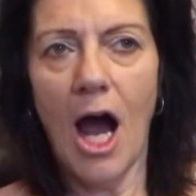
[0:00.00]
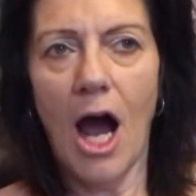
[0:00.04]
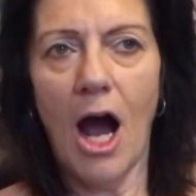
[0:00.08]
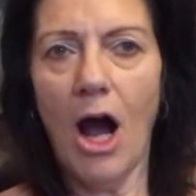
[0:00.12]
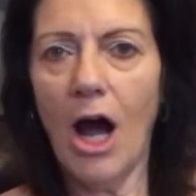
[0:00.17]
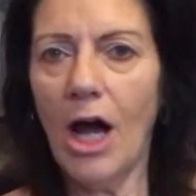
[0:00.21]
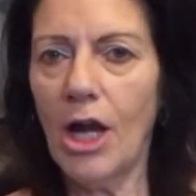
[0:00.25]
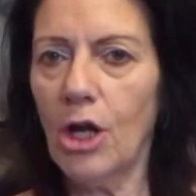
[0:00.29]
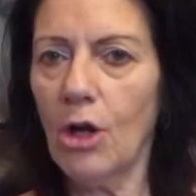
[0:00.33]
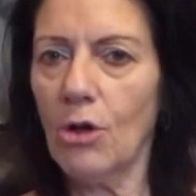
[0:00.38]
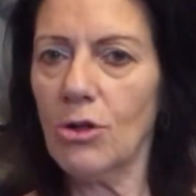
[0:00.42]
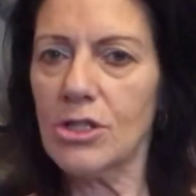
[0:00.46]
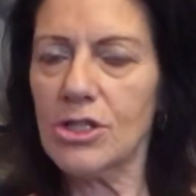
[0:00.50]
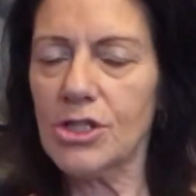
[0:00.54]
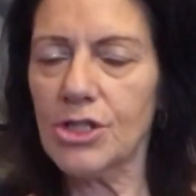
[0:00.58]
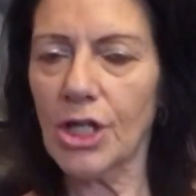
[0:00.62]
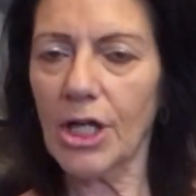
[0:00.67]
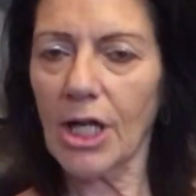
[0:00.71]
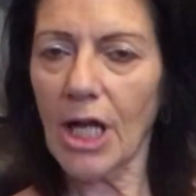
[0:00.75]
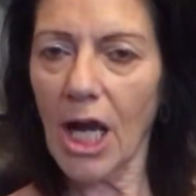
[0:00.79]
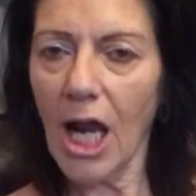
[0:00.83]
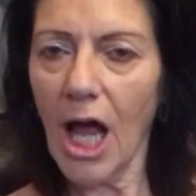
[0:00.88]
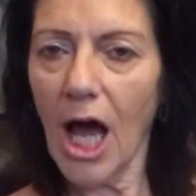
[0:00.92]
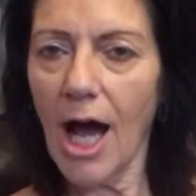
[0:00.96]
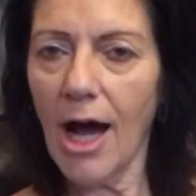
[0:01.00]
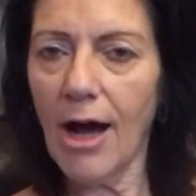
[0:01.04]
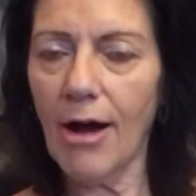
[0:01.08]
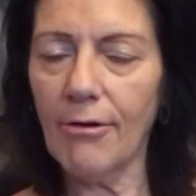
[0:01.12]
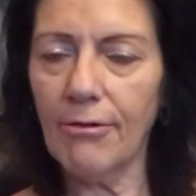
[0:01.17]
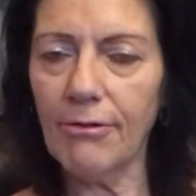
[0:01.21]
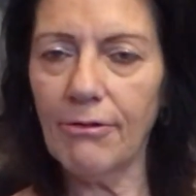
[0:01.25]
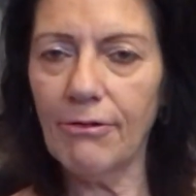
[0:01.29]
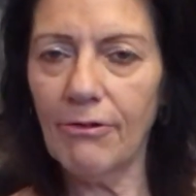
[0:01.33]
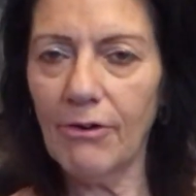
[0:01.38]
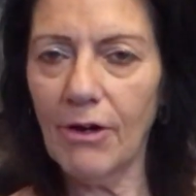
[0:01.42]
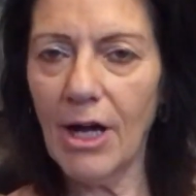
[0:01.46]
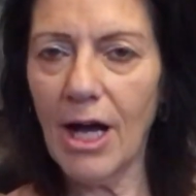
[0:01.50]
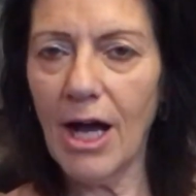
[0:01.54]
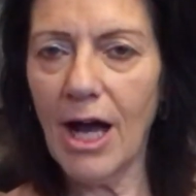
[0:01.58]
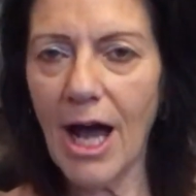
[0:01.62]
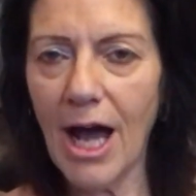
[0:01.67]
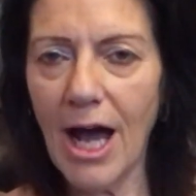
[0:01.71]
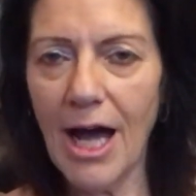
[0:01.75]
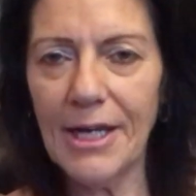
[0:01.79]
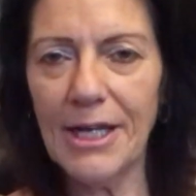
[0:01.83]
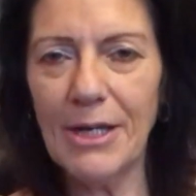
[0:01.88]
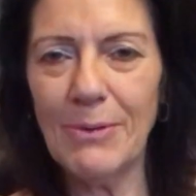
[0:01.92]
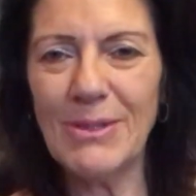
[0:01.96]
I lost a glove
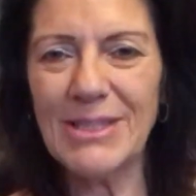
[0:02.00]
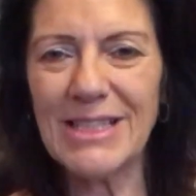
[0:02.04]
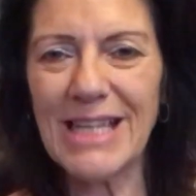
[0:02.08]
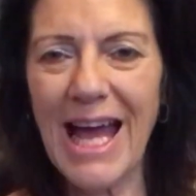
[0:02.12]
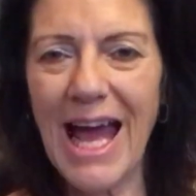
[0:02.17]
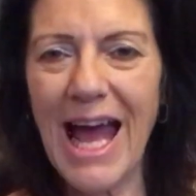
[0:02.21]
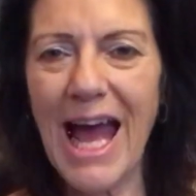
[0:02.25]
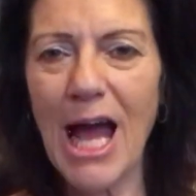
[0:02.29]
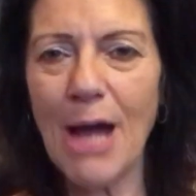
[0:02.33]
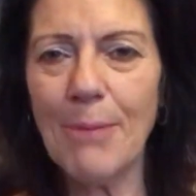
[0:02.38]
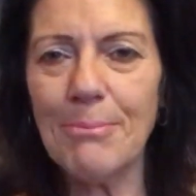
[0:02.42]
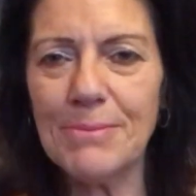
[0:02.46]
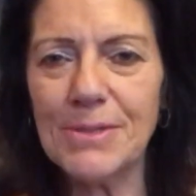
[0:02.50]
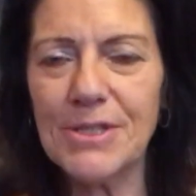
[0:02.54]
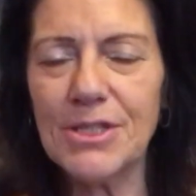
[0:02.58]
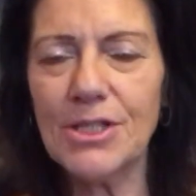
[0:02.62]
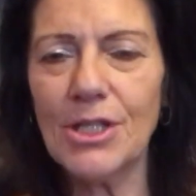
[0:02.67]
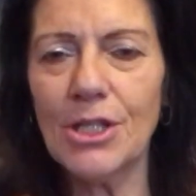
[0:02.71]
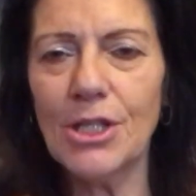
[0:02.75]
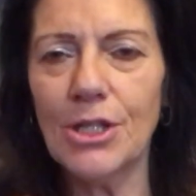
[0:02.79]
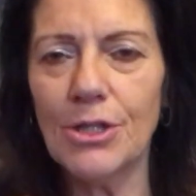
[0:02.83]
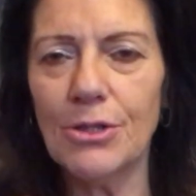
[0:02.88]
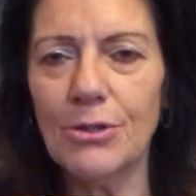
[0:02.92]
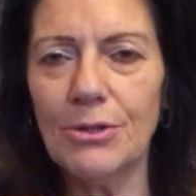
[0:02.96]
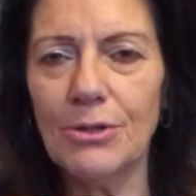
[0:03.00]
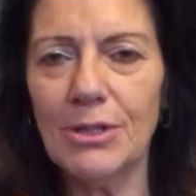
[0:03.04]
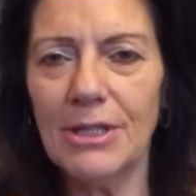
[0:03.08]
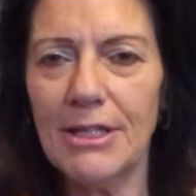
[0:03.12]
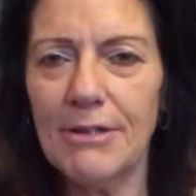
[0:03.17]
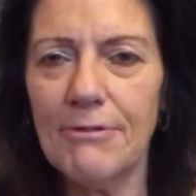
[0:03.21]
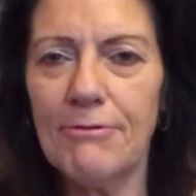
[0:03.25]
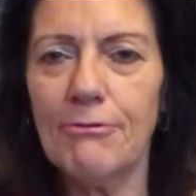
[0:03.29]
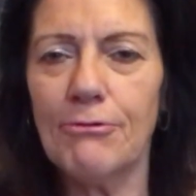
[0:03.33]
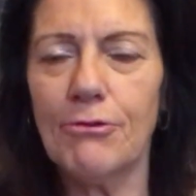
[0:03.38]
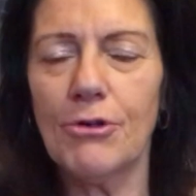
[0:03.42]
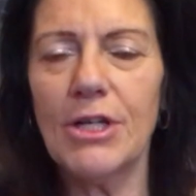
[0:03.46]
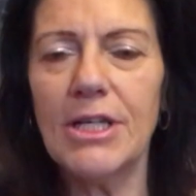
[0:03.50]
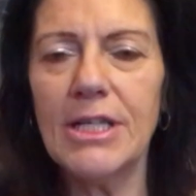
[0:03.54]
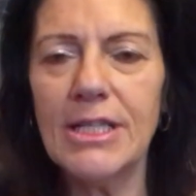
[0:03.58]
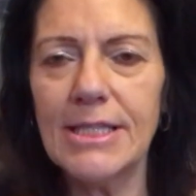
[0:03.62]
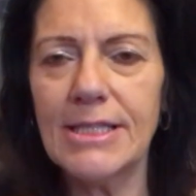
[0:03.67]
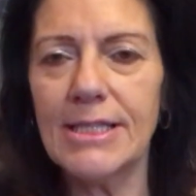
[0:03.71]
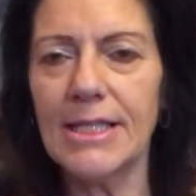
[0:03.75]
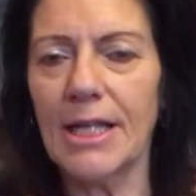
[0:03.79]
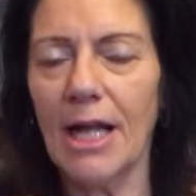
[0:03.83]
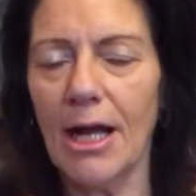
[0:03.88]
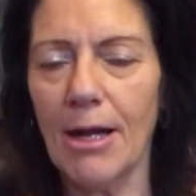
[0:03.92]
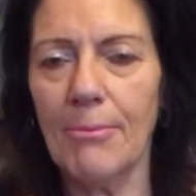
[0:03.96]
and it was absolutely
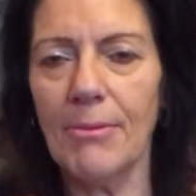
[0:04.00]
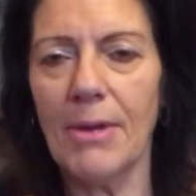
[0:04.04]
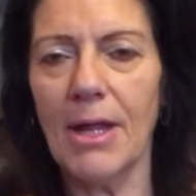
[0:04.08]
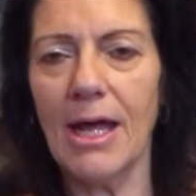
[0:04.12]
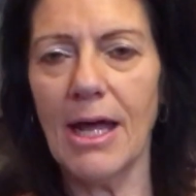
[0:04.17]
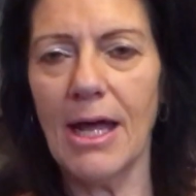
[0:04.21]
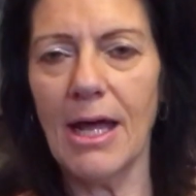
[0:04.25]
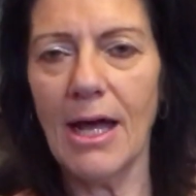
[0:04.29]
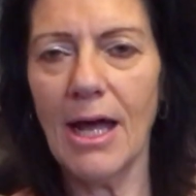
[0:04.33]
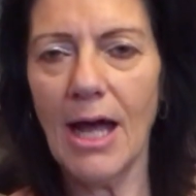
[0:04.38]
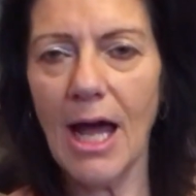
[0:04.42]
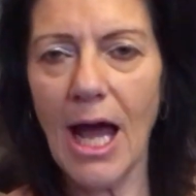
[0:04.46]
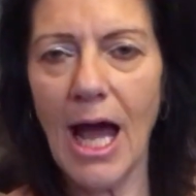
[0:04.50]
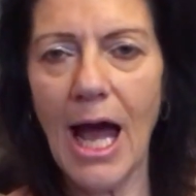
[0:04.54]
freezing up there.